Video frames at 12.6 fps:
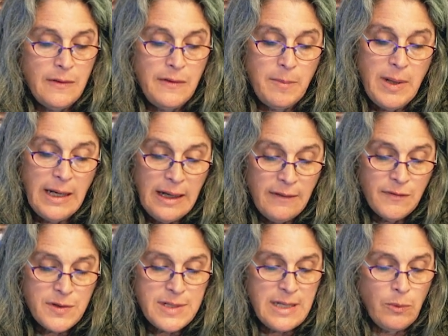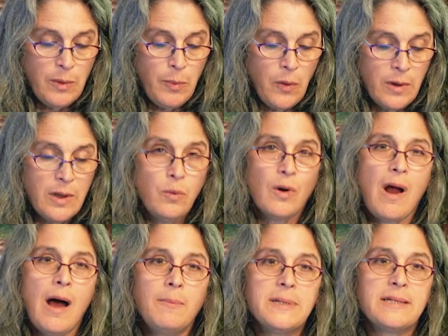the behaviors they reported were
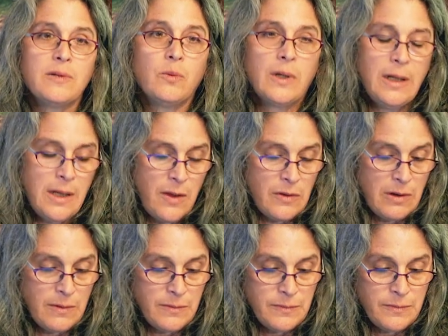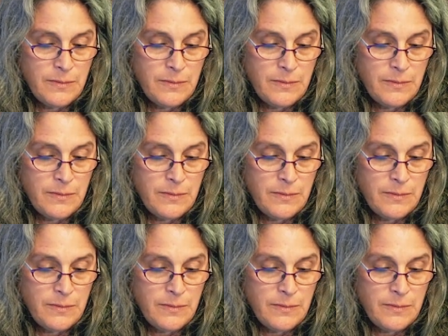opposite one another.